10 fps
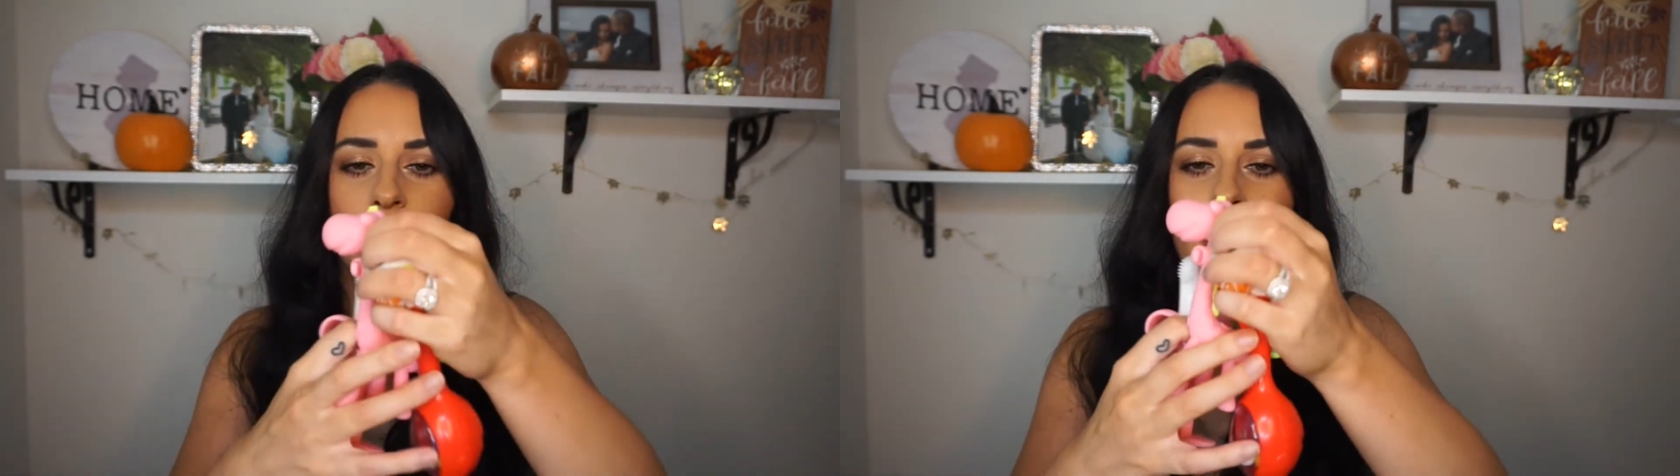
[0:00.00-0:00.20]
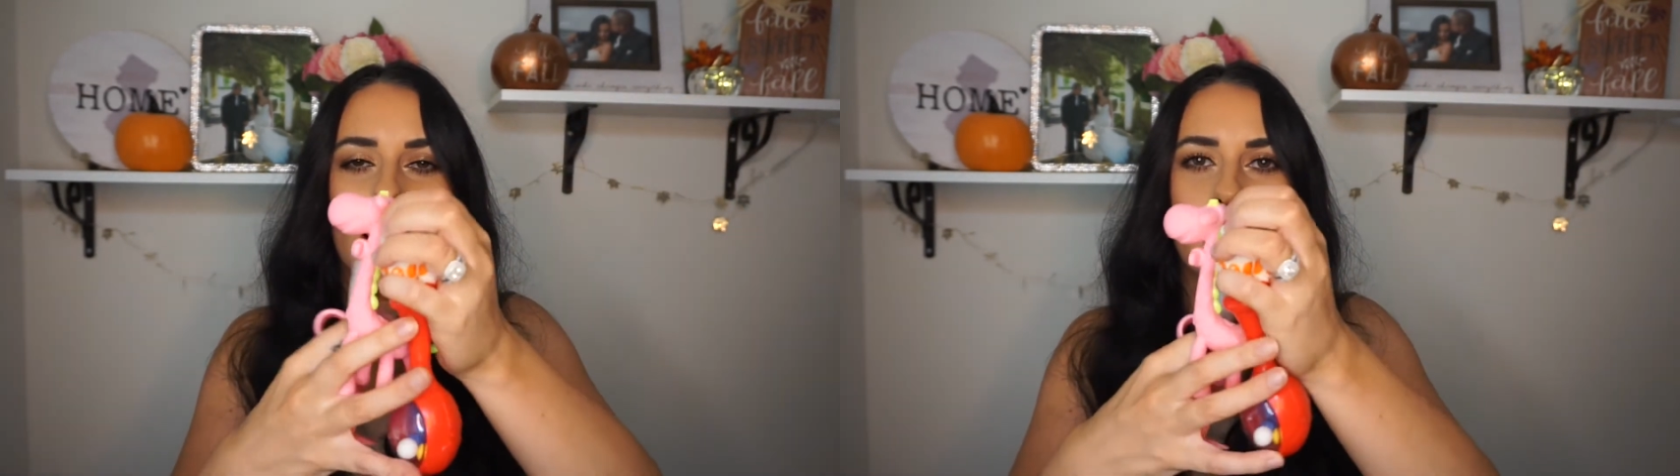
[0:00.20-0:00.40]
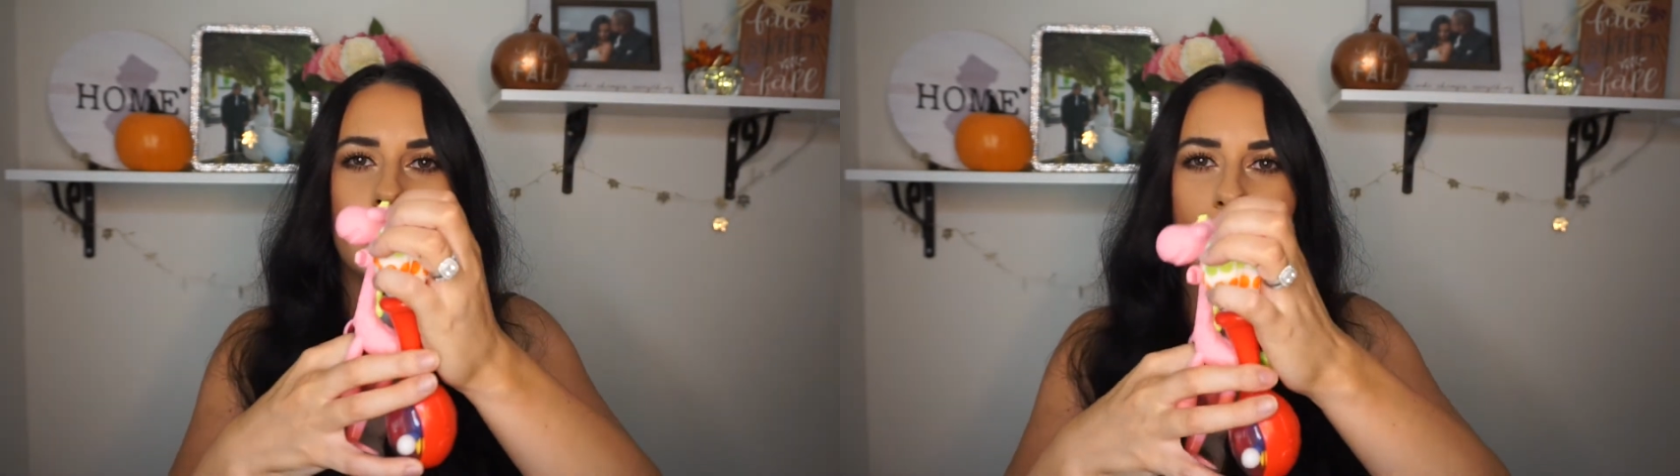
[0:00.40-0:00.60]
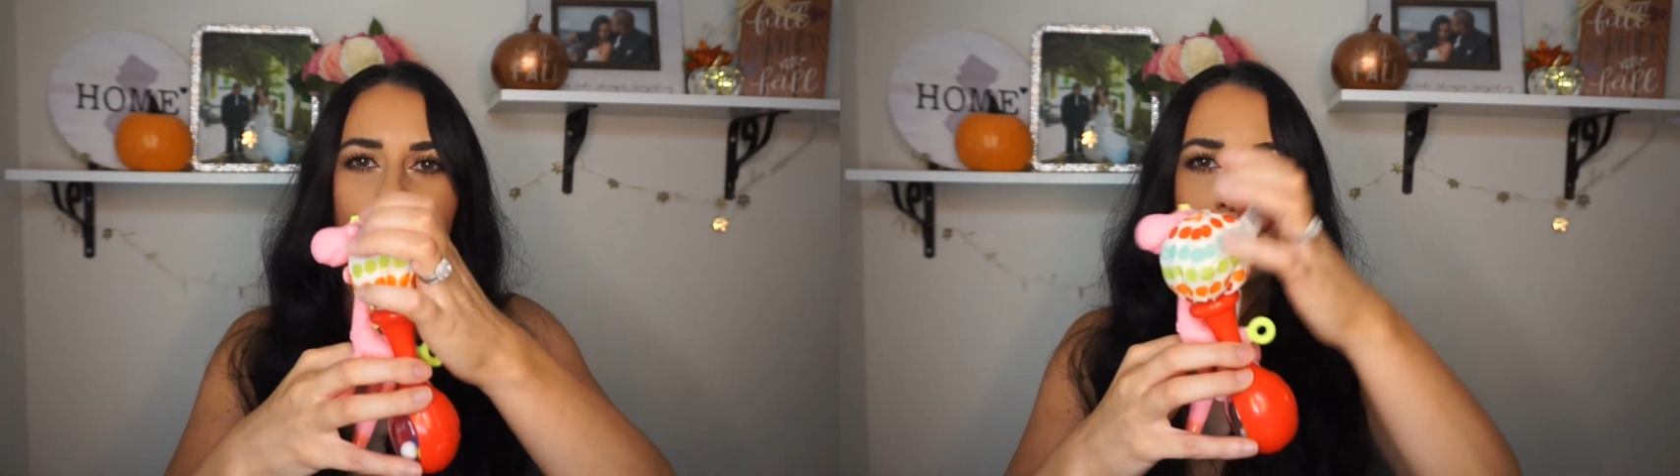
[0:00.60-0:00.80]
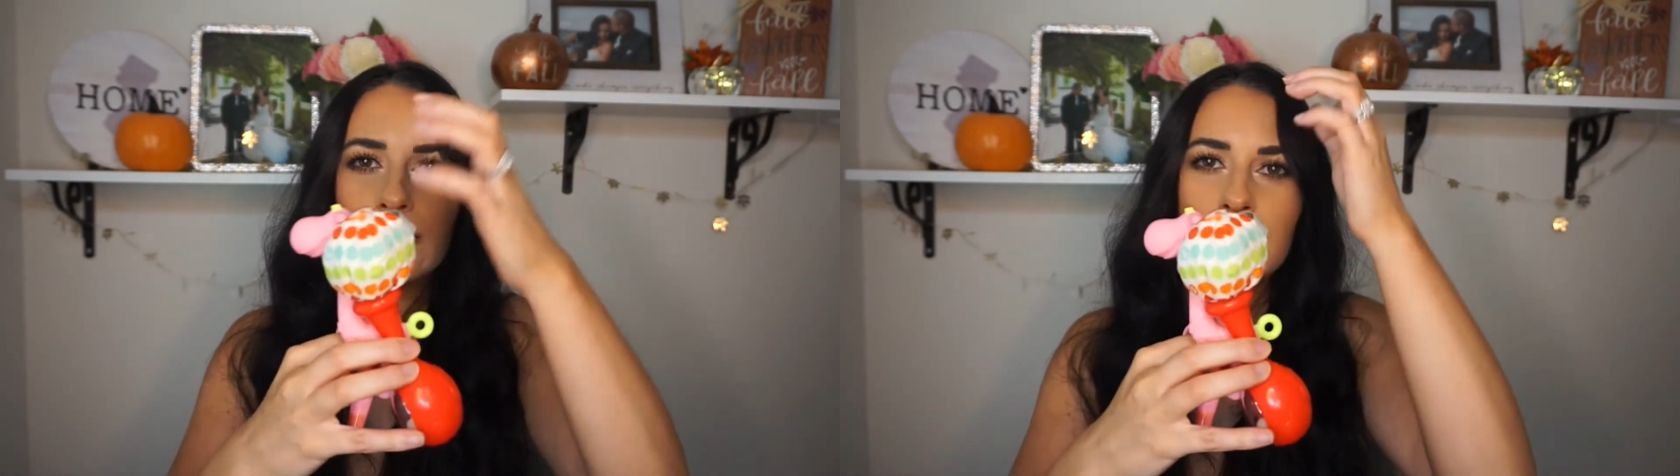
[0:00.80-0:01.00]

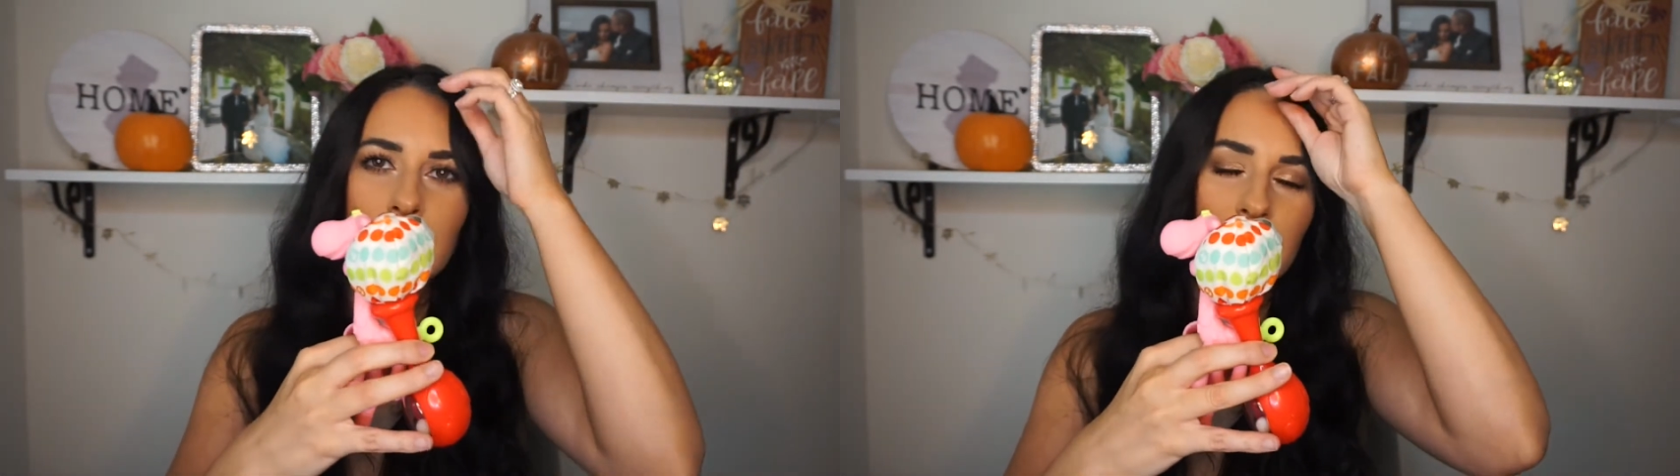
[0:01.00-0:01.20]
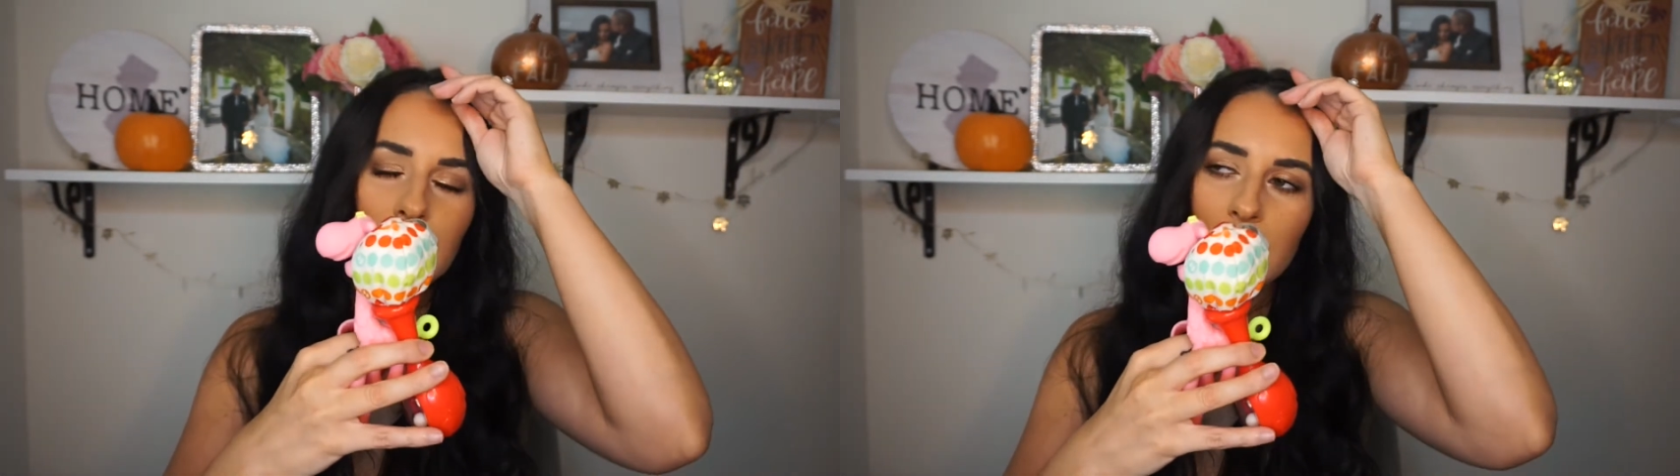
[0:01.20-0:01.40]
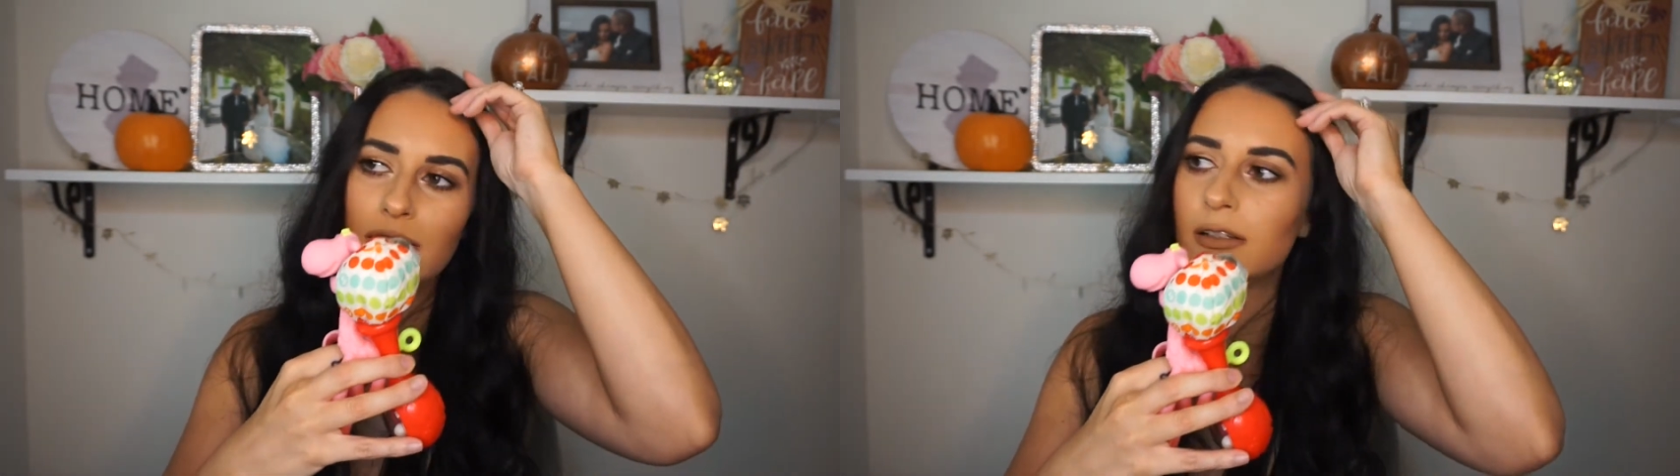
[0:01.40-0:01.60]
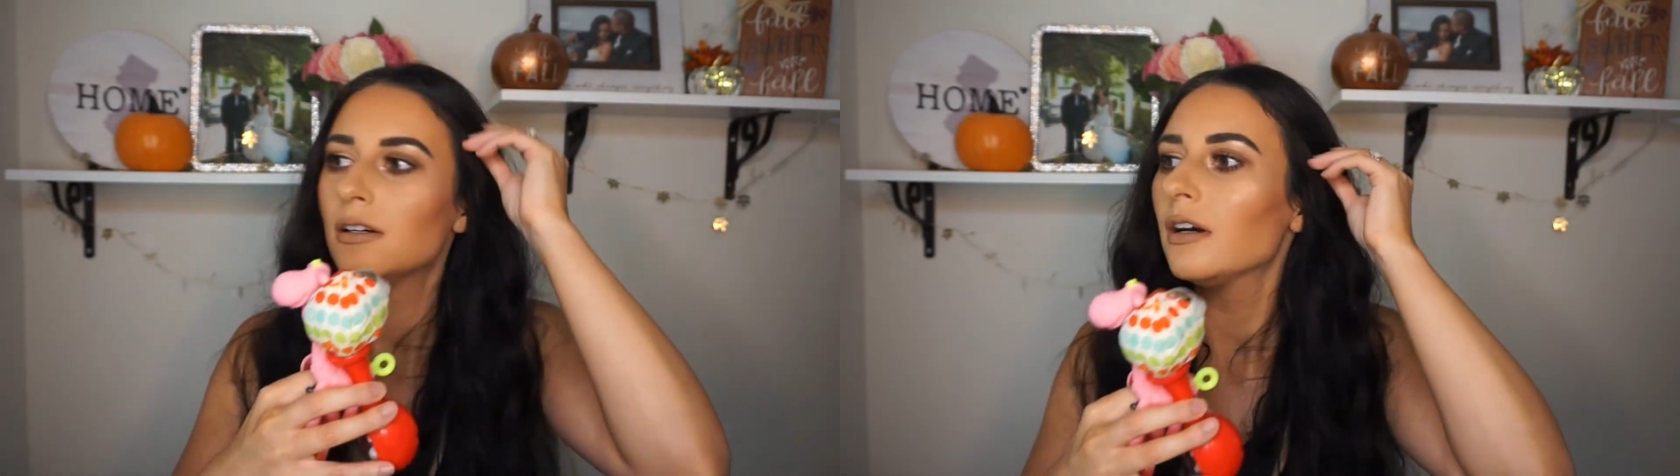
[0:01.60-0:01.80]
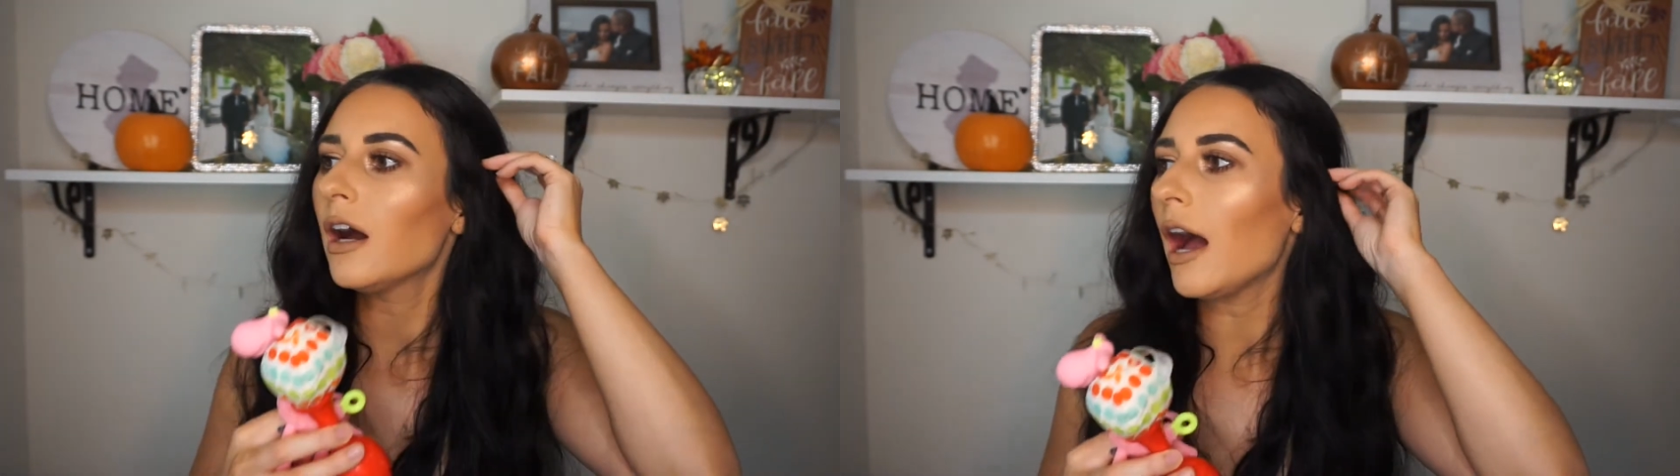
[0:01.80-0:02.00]
And
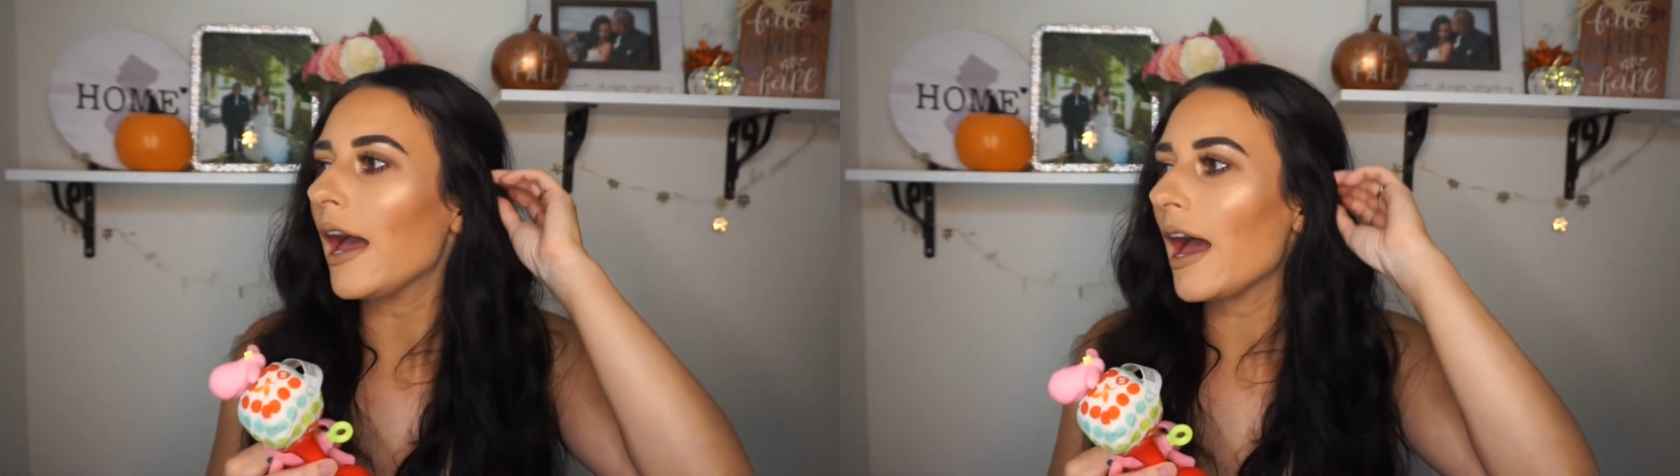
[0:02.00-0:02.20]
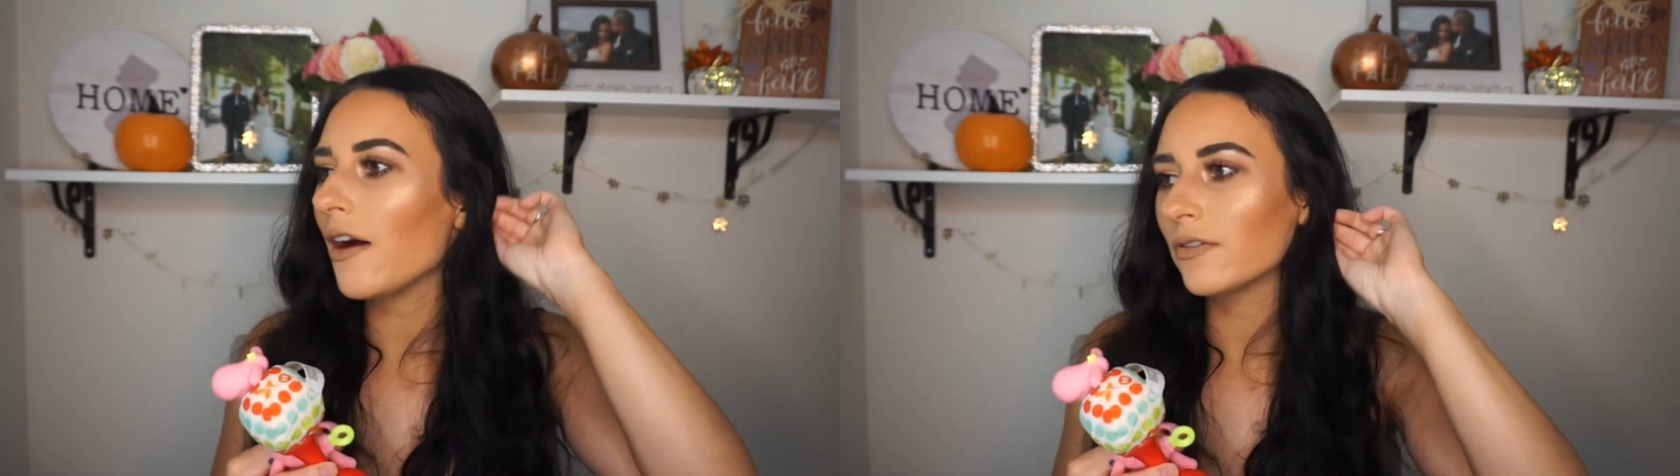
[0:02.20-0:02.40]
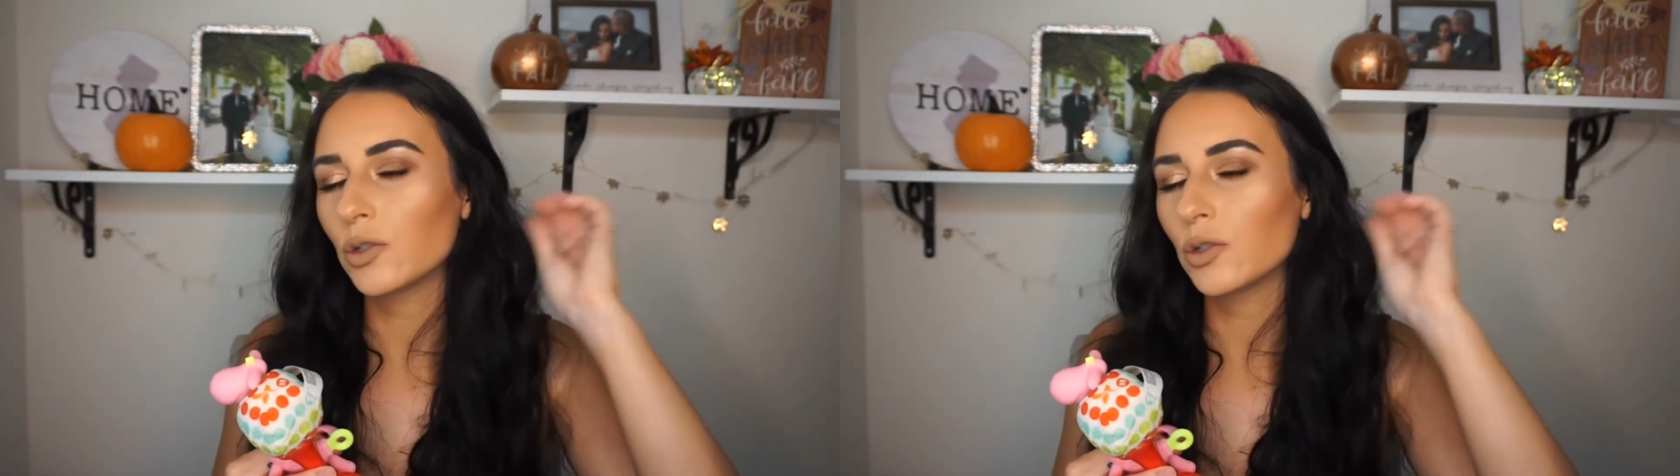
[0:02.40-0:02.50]
I have